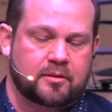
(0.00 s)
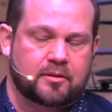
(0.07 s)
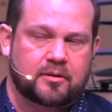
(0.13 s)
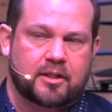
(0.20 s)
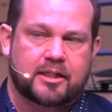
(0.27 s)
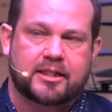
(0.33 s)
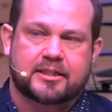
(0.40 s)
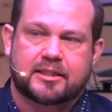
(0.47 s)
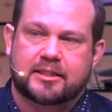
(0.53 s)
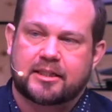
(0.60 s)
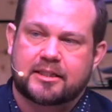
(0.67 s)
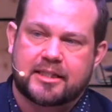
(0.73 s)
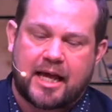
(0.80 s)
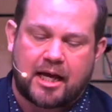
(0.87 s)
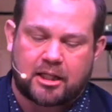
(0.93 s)
And this is
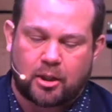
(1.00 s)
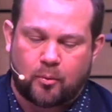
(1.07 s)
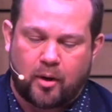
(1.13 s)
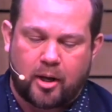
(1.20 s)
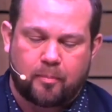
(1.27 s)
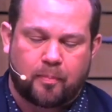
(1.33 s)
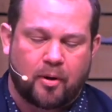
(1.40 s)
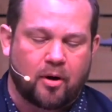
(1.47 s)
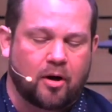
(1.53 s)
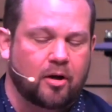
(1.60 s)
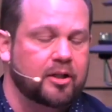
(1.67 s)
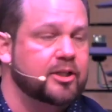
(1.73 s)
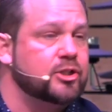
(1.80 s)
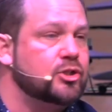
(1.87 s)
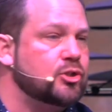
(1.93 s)
exactly why Paul
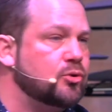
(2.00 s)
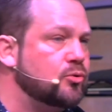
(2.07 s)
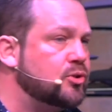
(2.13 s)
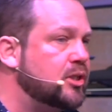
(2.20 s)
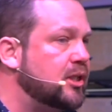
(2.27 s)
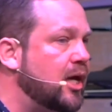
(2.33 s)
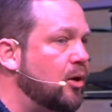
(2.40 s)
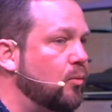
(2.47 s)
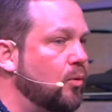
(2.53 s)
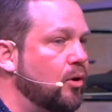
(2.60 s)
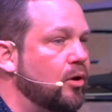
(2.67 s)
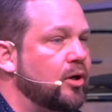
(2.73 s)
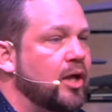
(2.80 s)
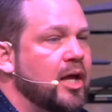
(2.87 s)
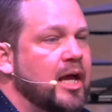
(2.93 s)
is using that
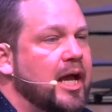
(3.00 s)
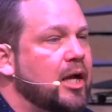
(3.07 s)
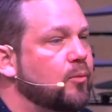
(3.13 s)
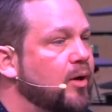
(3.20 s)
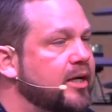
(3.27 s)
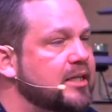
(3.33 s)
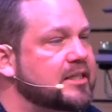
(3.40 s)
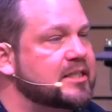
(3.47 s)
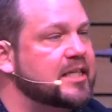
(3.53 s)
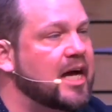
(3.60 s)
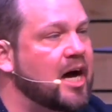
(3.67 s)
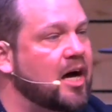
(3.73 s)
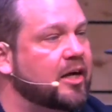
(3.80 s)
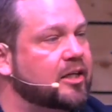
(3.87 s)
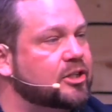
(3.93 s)
word and why he's
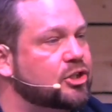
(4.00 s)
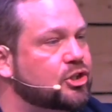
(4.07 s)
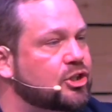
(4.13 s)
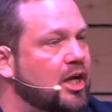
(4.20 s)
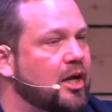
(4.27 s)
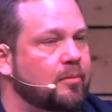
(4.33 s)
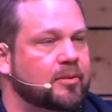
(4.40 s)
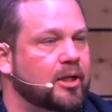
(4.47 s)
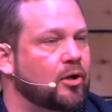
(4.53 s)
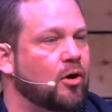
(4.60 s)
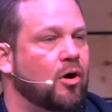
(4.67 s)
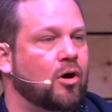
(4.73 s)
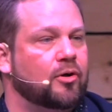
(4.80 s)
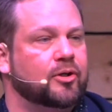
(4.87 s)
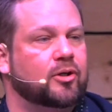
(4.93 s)
not ashamed at
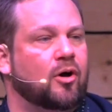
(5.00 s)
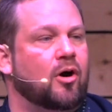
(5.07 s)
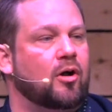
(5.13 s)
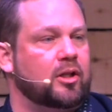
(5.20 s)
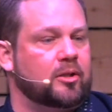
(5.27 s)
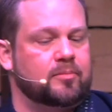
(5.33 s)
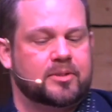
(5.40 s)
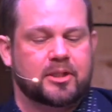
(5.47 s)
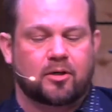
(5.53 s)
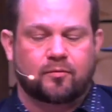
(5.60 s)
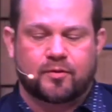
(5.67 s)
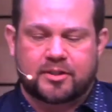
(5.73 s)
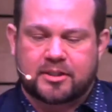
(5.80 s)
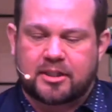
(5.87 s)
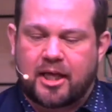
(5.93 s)
all to call himself a
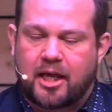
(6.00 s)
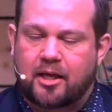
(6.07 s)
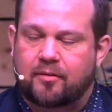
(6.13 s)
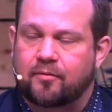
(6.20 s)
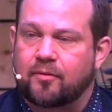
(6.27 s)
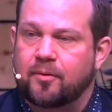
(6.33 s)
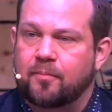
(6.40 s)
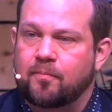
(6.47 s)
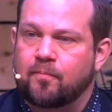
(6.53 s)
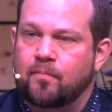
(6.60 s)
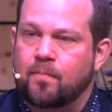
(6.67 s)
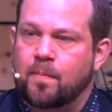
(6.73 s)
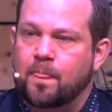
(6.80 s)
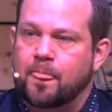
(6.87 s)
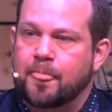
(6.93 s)
slave.
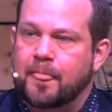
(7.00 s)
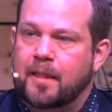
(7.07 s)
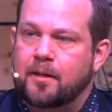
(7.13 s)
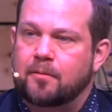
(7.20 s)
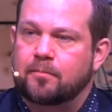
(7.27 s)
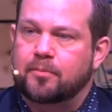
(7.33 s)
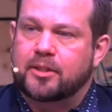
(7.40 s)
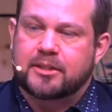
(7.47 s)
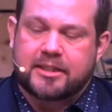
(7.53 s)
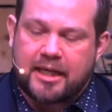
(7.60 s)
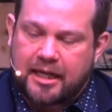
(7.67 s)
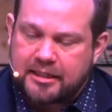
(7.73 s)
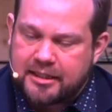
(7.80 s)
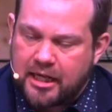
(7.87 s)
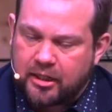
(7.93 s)
Because he
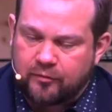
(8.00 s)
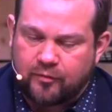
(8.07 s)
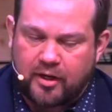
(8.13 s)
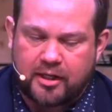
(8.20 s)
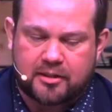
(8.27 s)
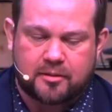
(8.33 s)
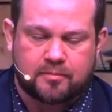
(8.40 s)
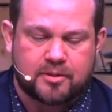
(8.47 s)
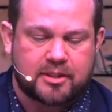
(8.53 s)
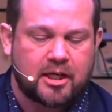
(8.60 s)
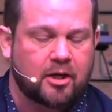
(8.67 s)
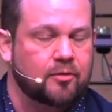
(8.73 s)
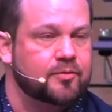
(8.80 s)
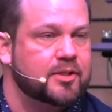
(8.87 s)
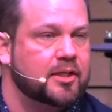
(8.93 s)
identifies
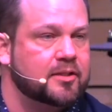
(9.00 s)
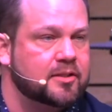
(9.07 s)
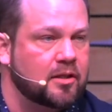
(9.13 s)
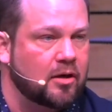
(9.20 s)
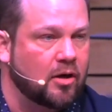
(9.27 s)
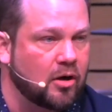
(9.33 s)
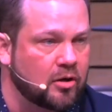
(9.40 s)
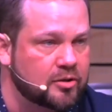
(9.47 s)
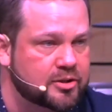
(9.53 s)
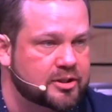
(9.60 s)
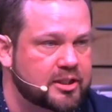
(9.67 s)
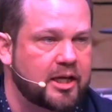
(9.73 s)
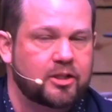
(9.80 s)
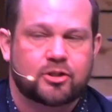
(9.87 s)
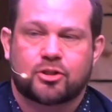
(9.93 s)
himself as all
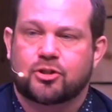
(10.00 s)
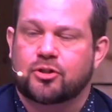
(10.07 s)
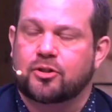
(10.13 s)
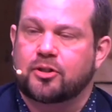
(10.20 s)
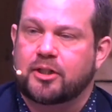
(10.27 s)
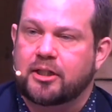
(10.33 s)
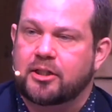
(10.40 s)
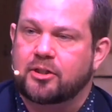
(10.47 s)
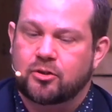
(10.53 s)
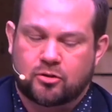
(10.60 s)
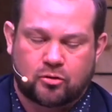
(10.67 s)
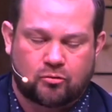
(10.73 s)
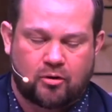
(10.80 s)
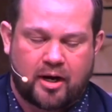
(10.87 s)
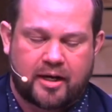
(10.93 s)
saints should in
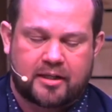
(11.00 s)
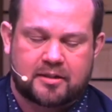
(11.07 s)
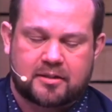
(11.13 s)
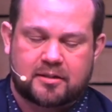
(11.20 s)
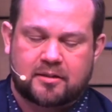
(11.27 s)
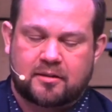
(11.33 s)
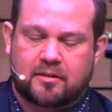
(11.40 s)
Christ,